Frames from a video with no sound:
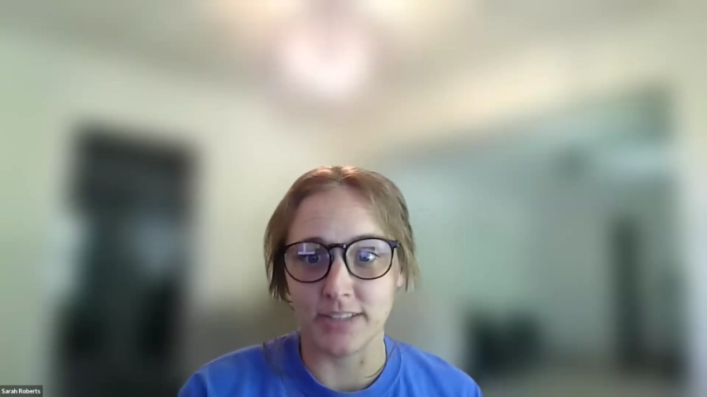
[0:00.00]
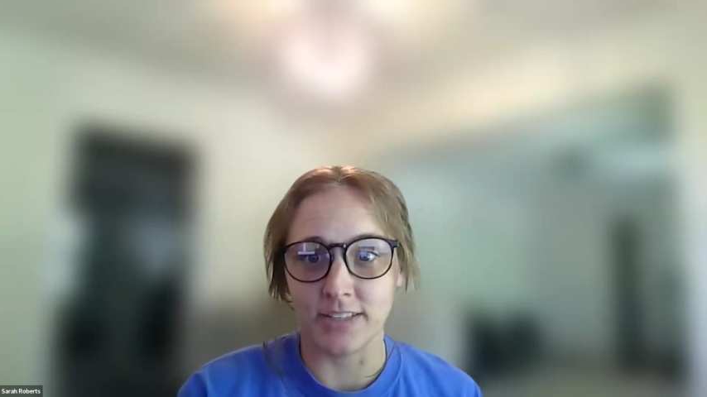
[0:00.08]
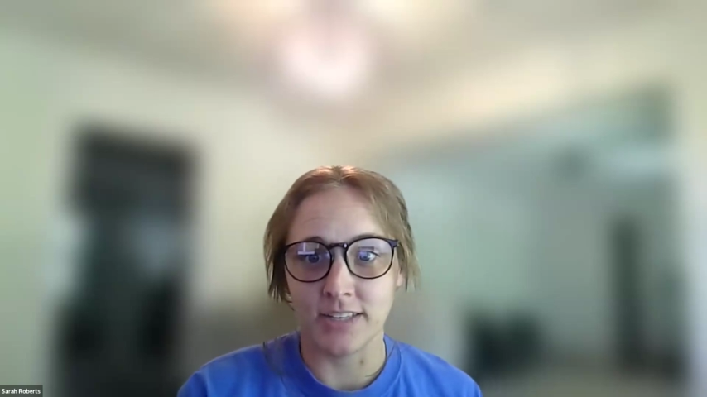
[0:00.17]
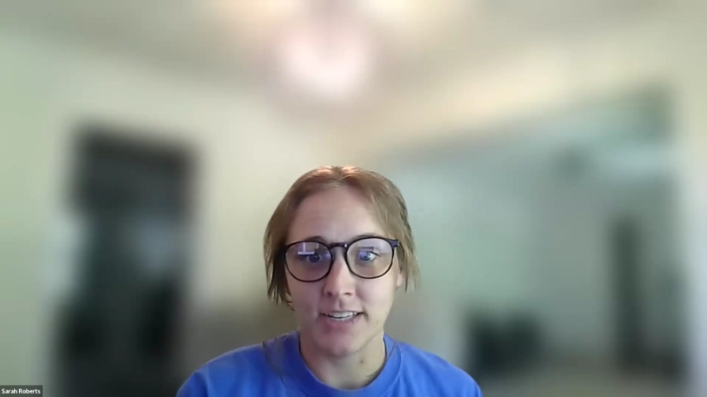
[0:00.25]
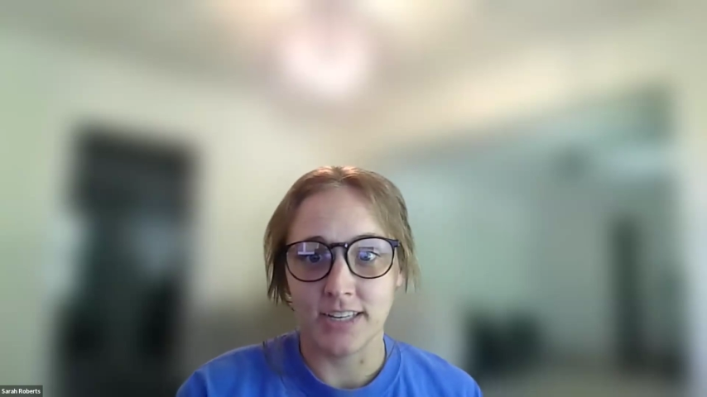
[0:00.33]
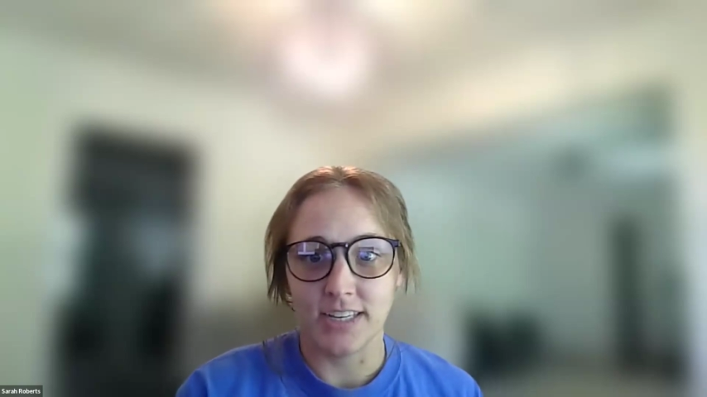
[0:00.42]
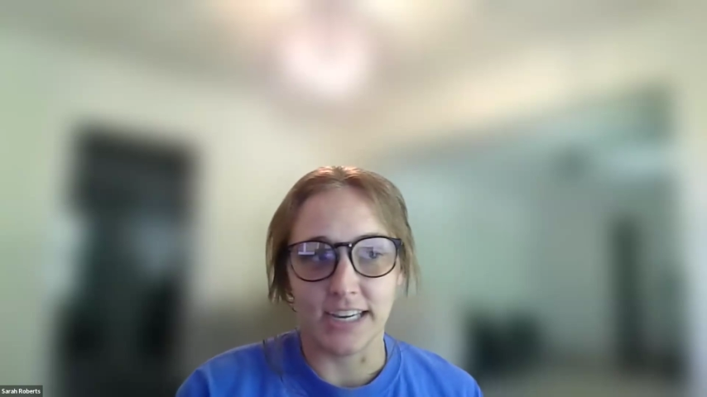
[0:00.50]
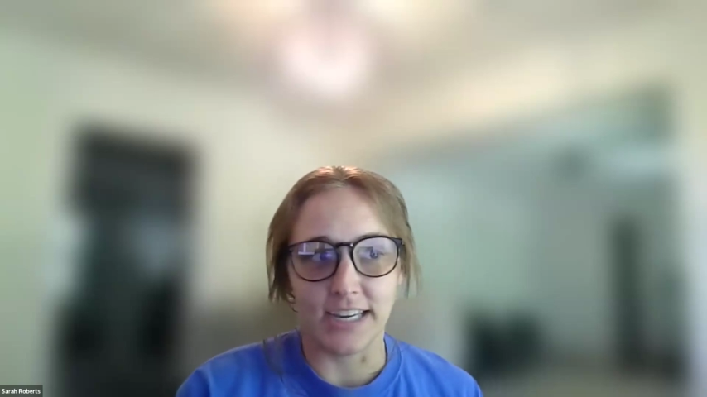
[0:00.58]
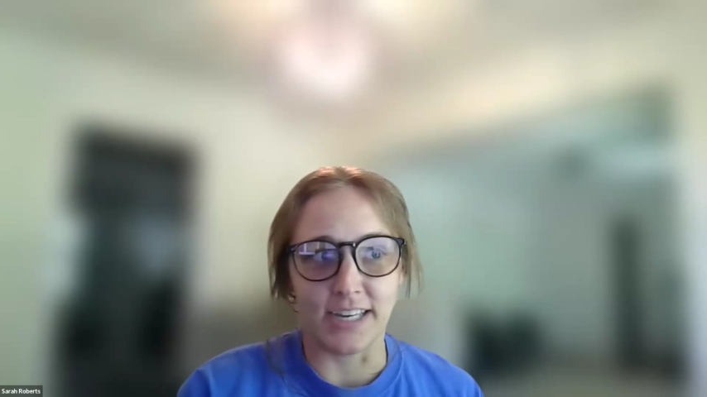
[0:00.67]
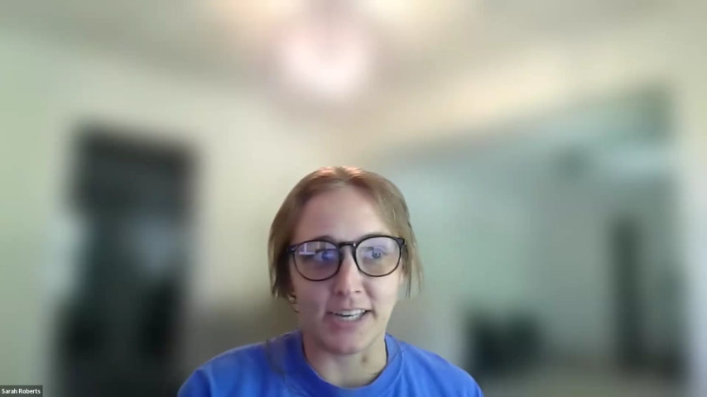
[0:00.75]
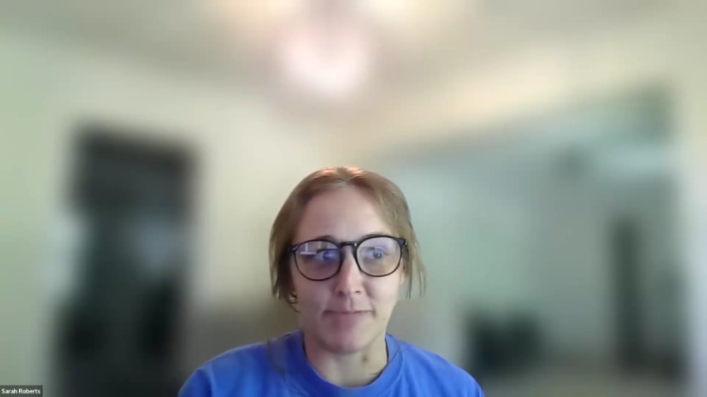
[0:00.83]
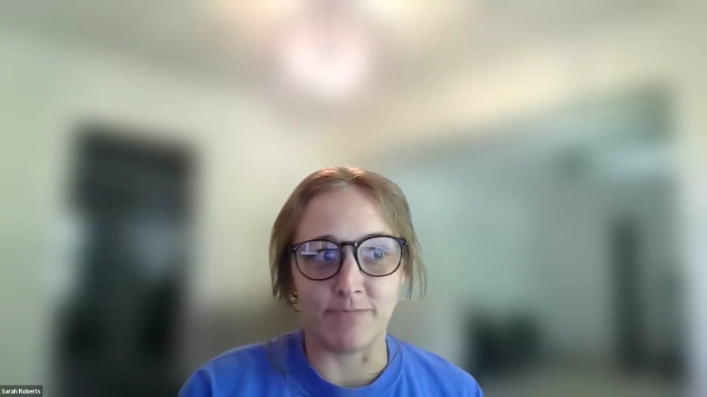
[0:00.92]

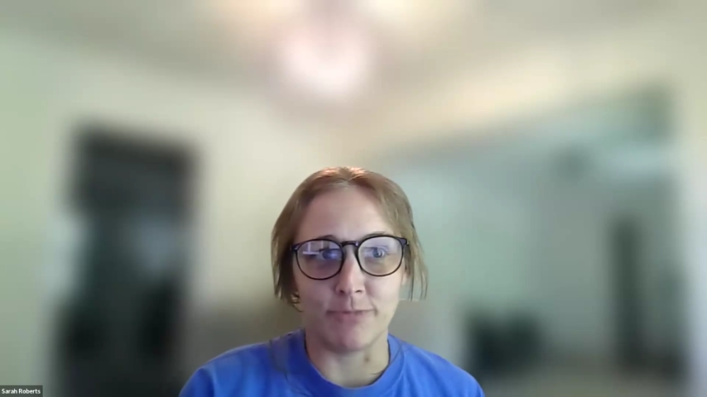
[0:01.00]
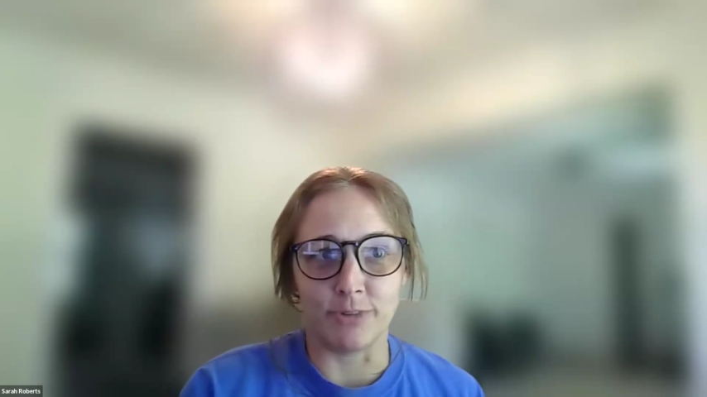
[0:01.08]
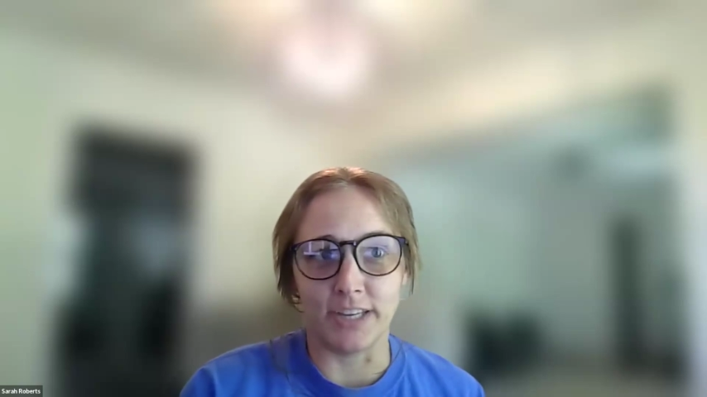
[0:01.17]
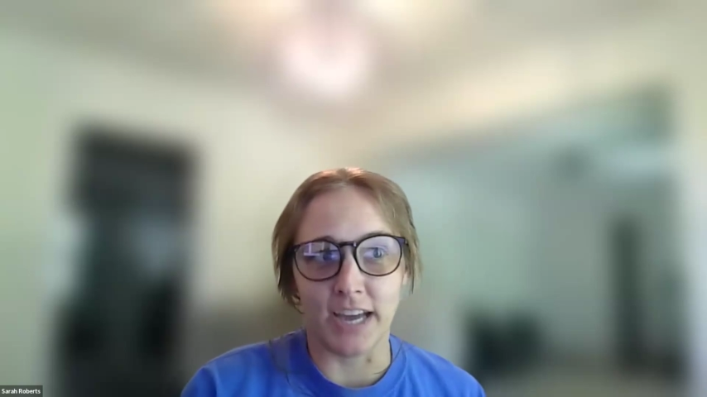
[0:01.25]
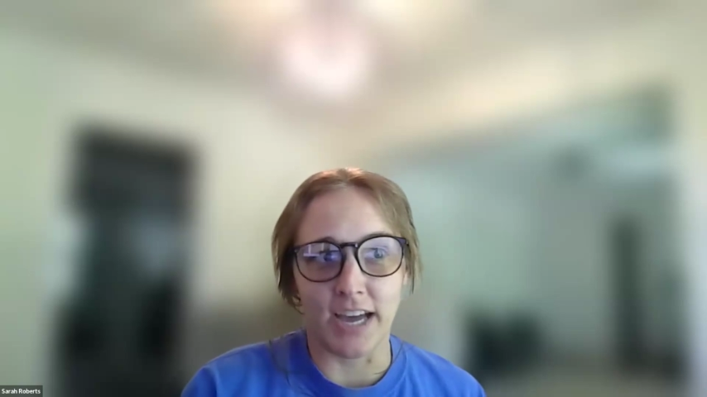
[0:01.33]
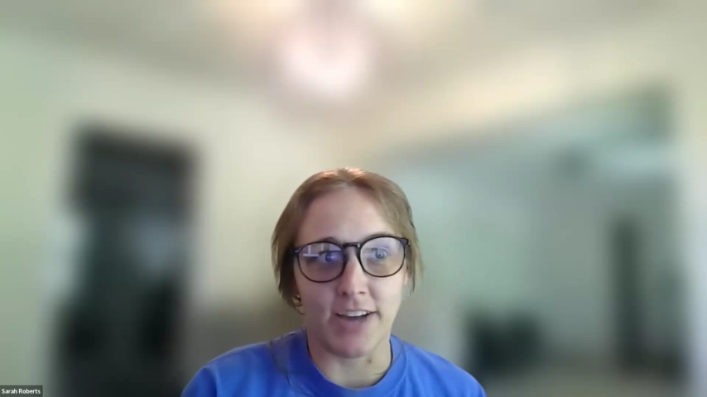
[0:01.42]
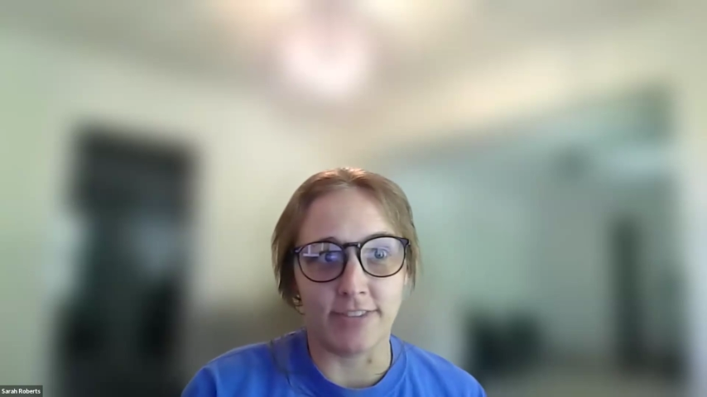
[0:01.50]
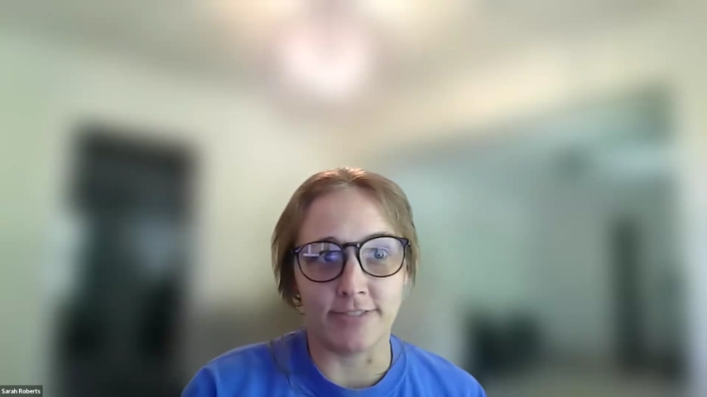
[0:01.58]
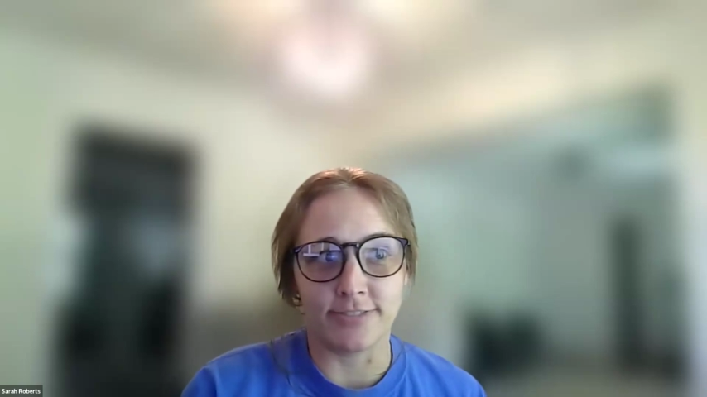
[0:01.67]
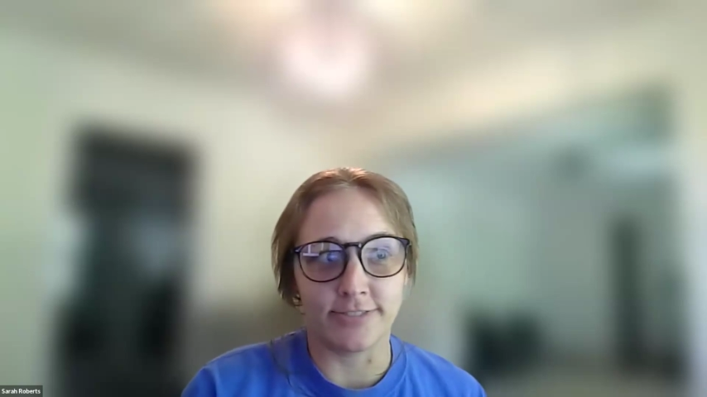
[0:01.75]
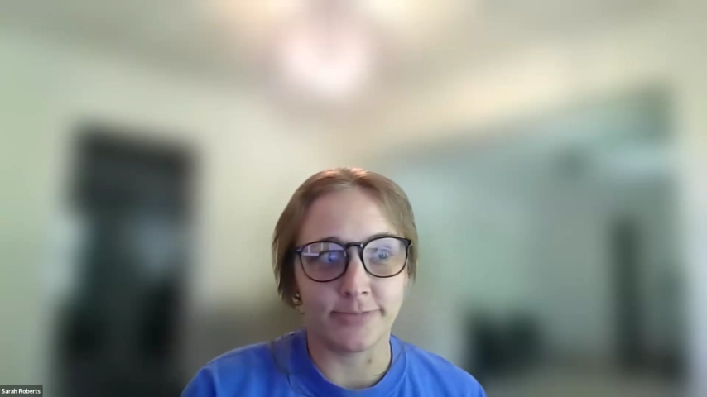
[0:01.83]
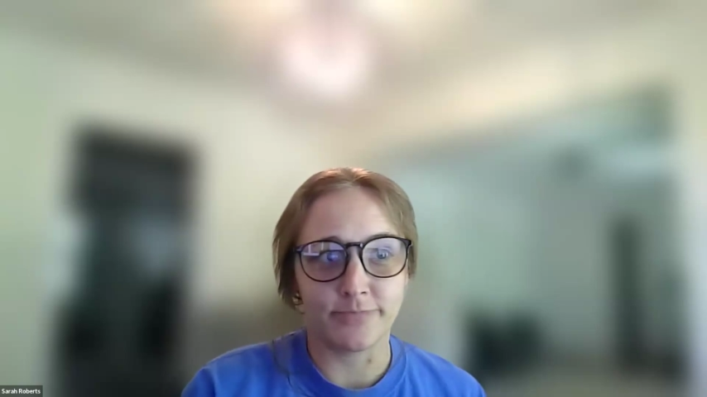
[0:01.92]
We
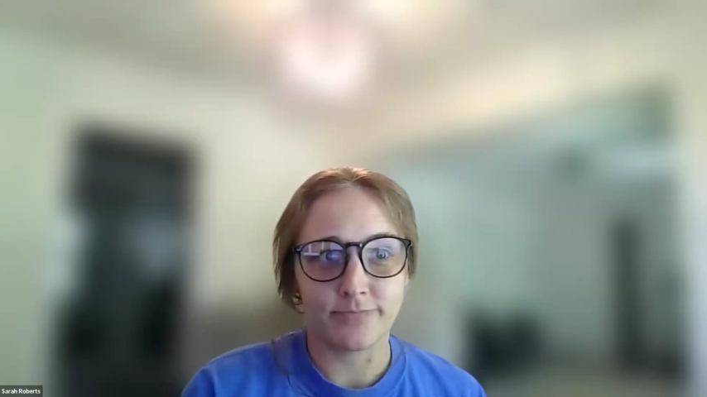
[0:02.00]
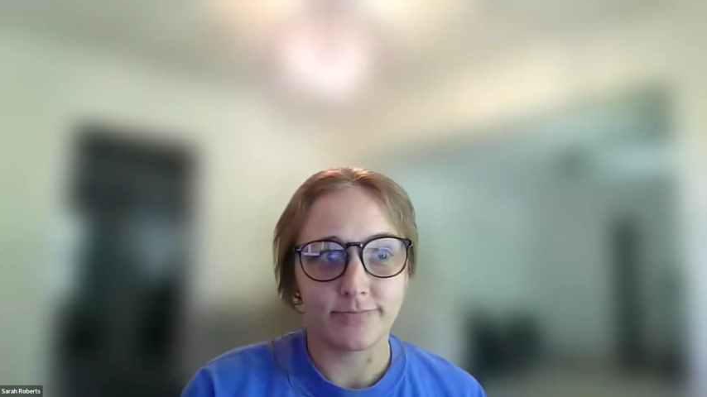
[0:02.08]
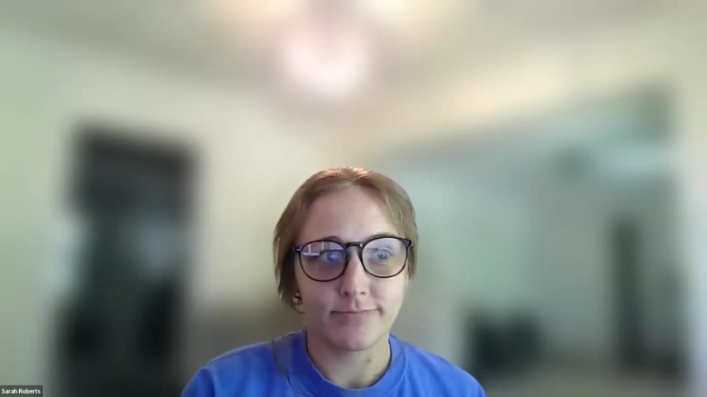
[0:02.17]
have